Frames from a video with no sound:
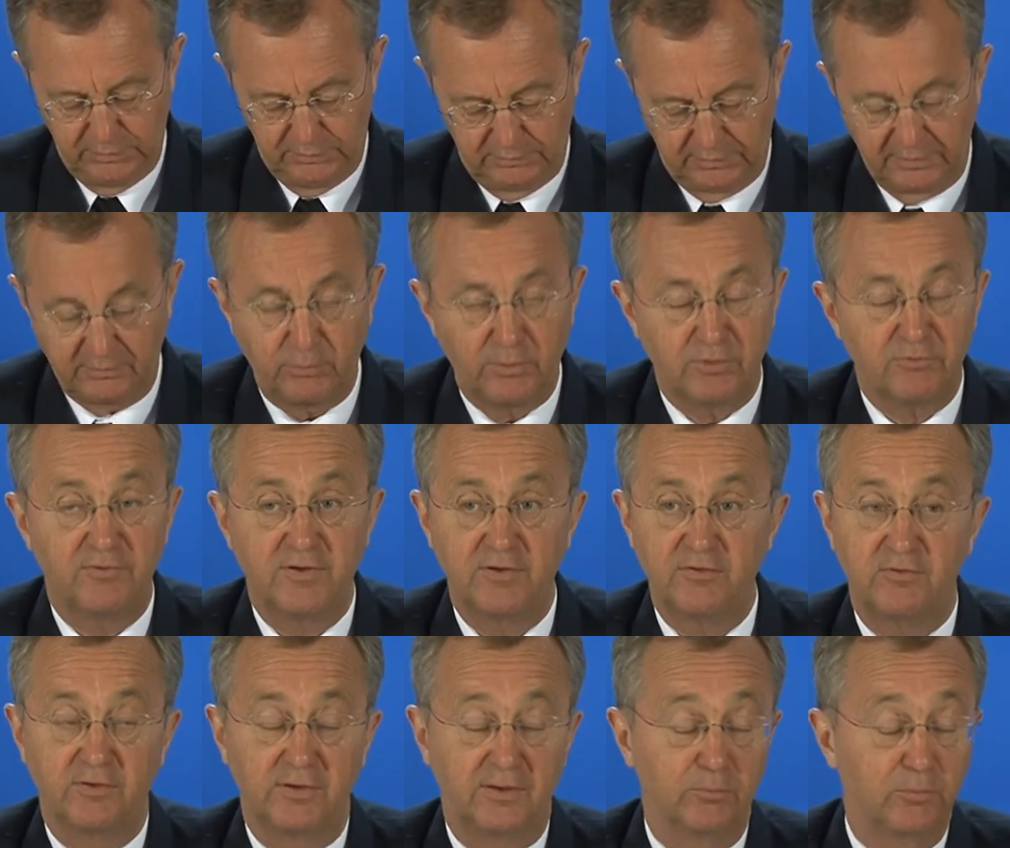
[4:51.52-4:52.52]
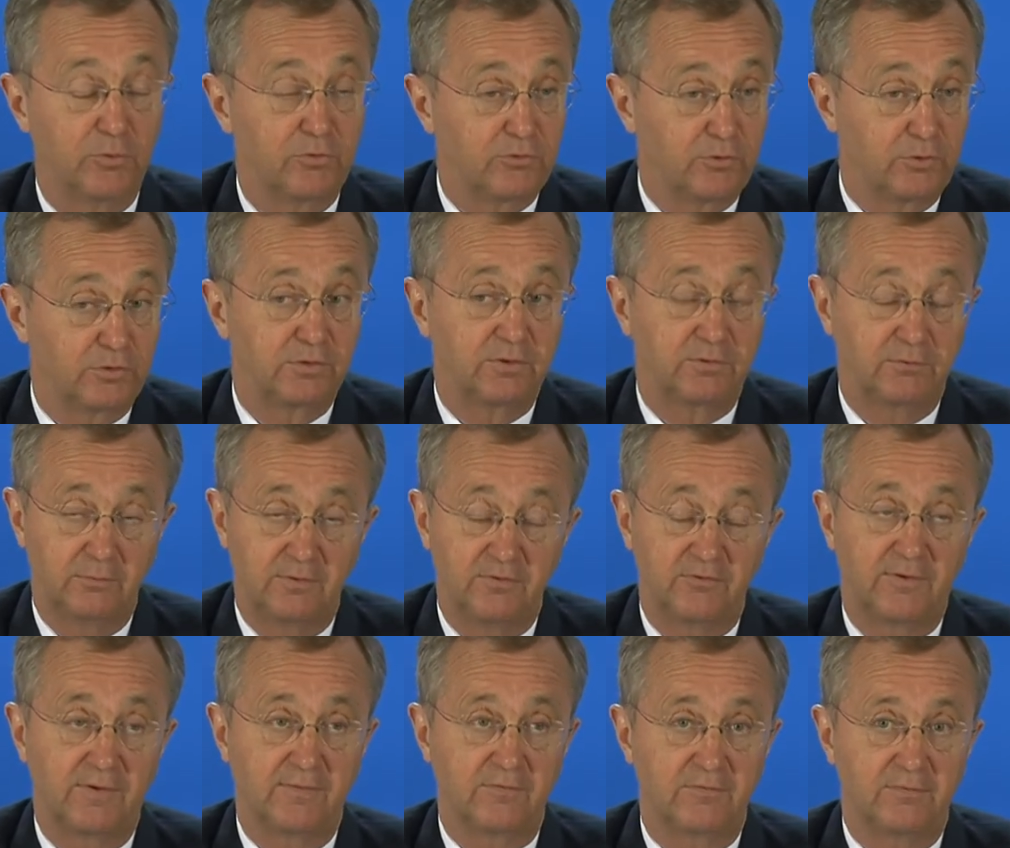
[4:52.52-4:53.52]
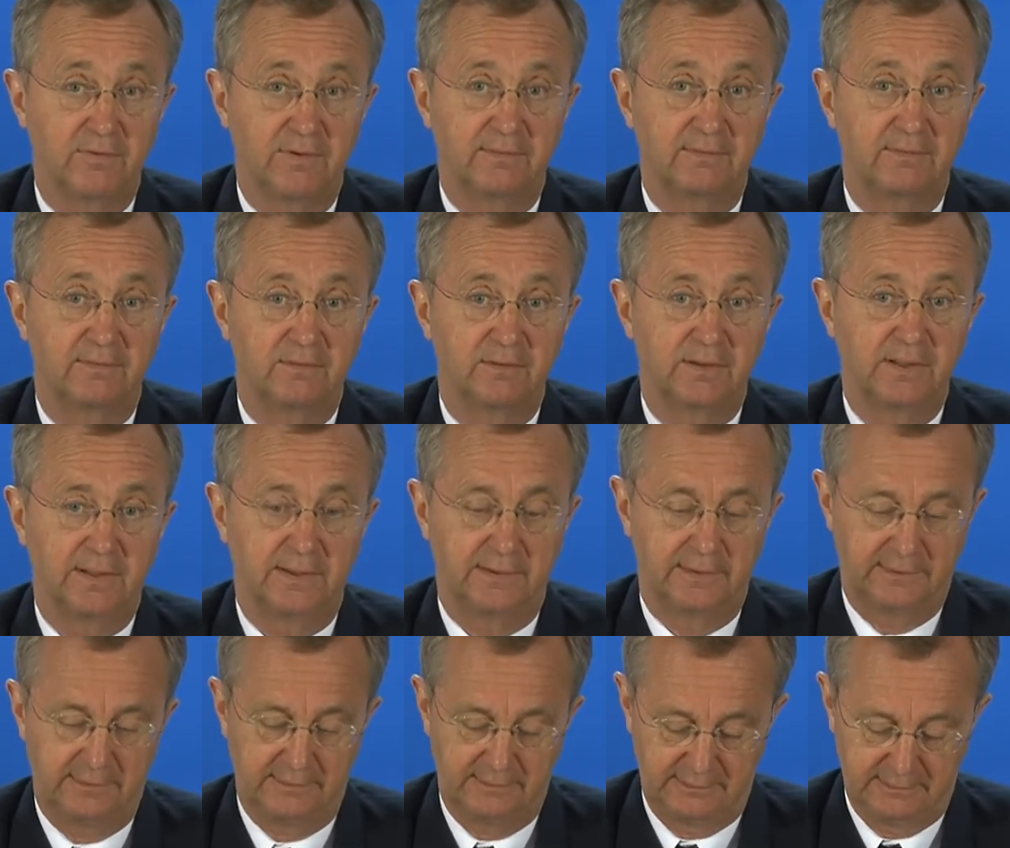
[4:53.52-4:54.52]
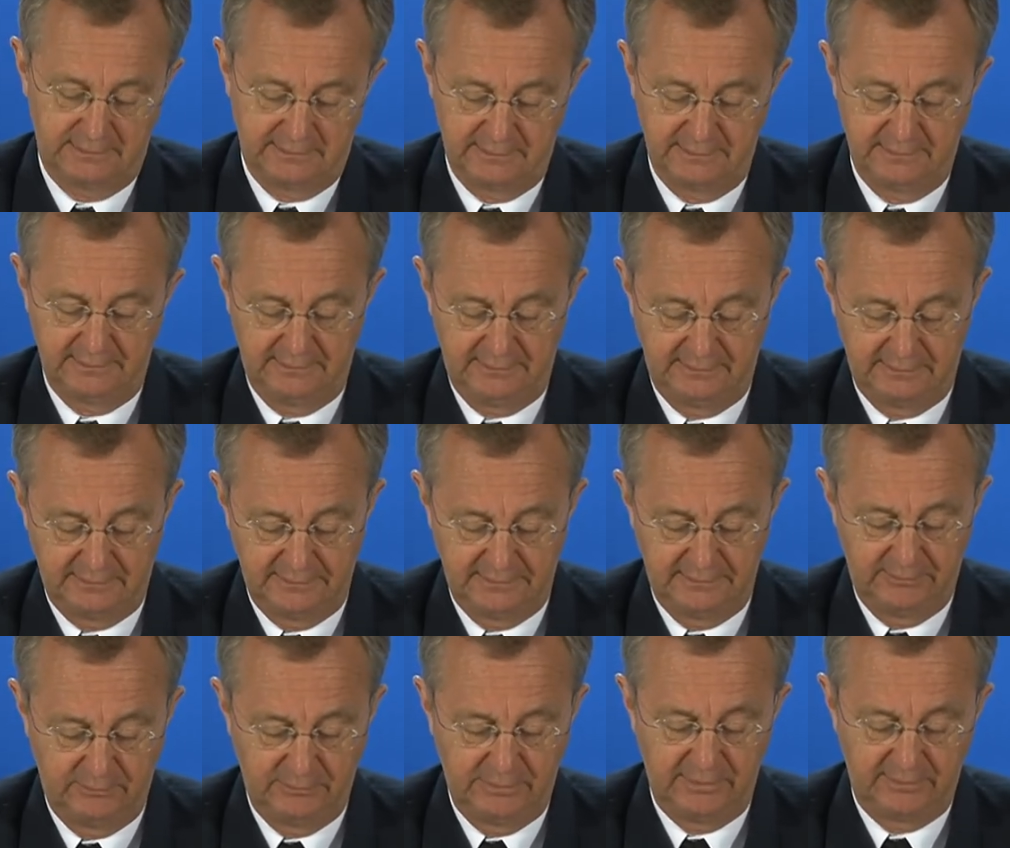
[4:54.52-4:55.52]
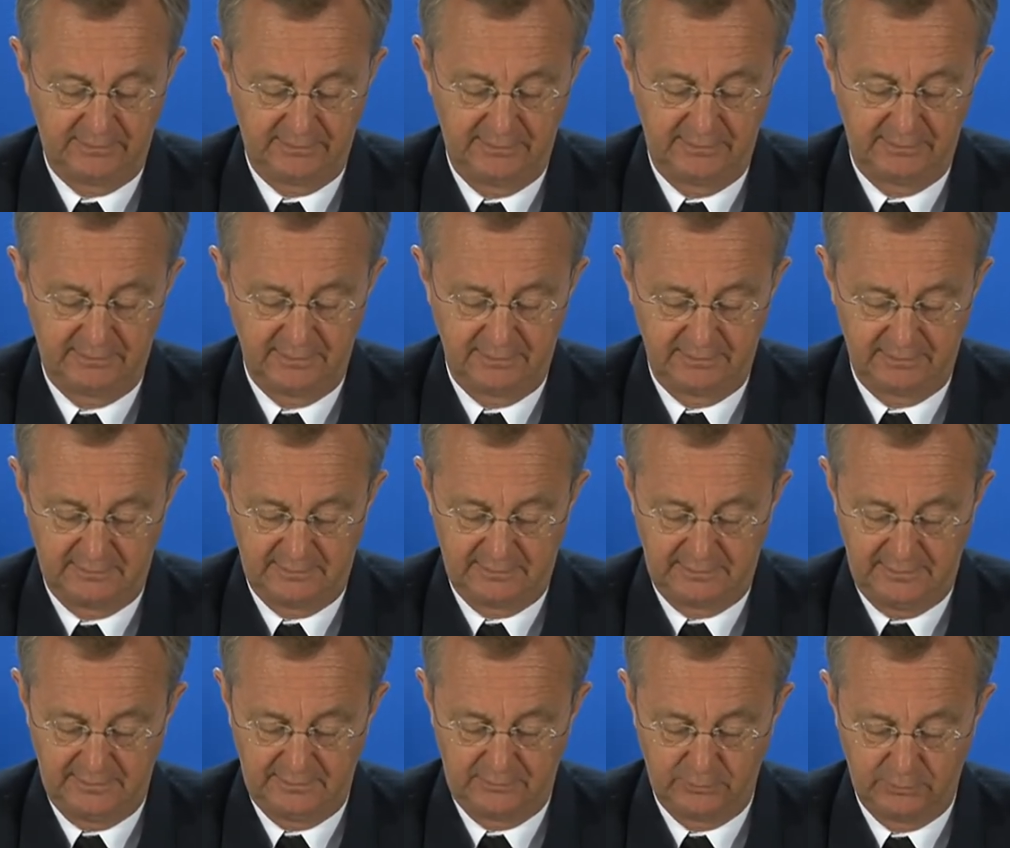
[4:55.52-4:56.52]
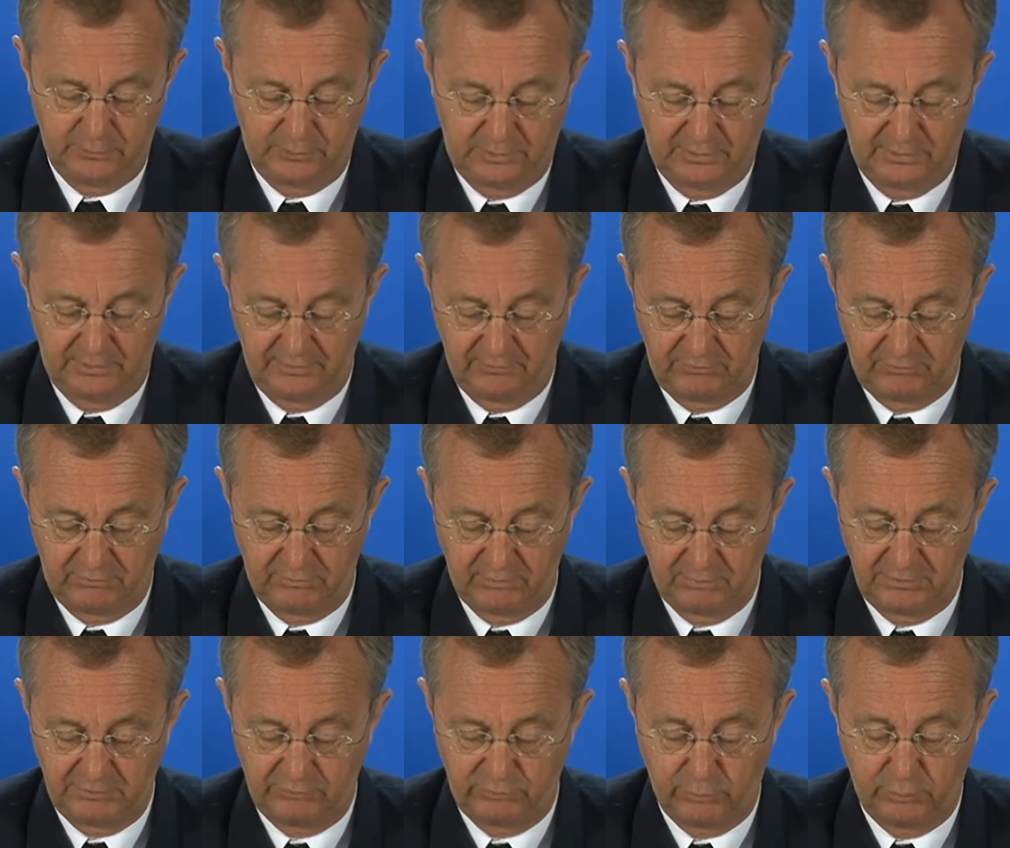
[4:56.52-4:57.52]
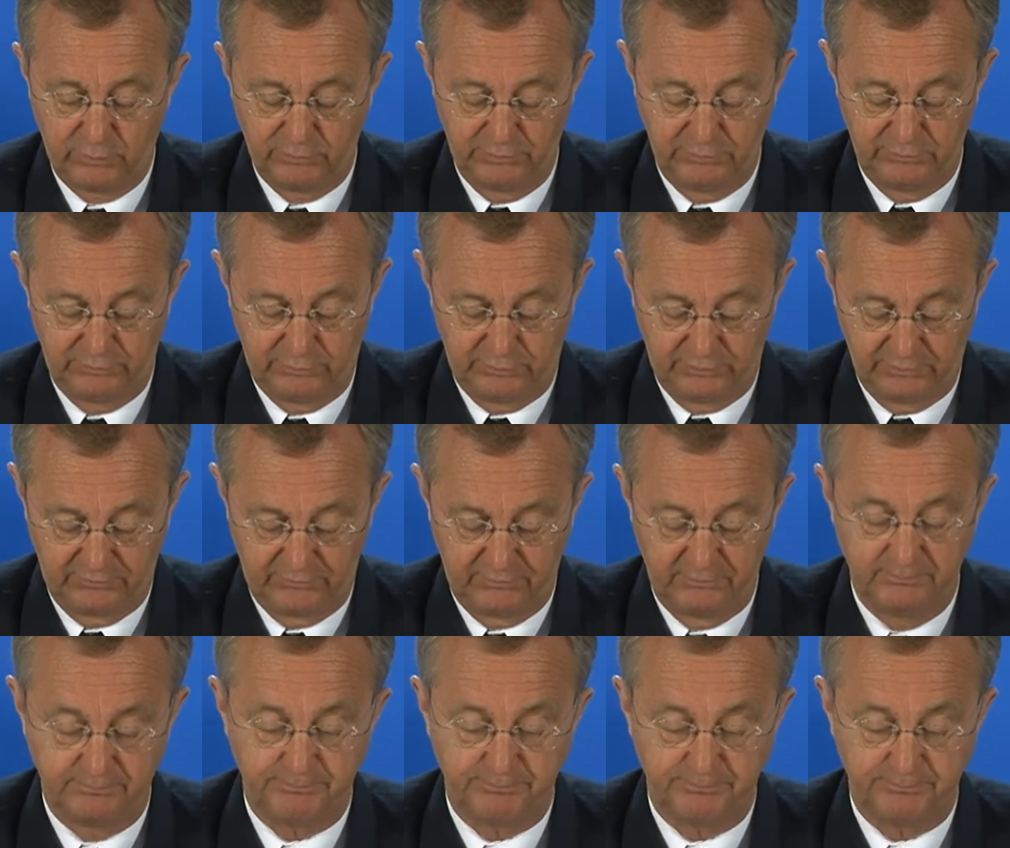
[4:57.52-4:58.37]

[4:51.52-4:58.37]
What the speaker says: that we are facing, and we started to discuss that. And I really think that he took this a bit forward for us.